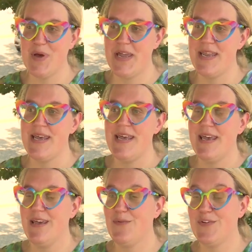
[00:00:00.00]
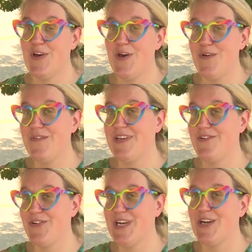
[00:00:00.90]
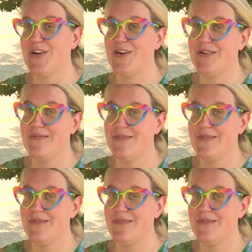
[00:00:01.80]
But it was COVID triggered.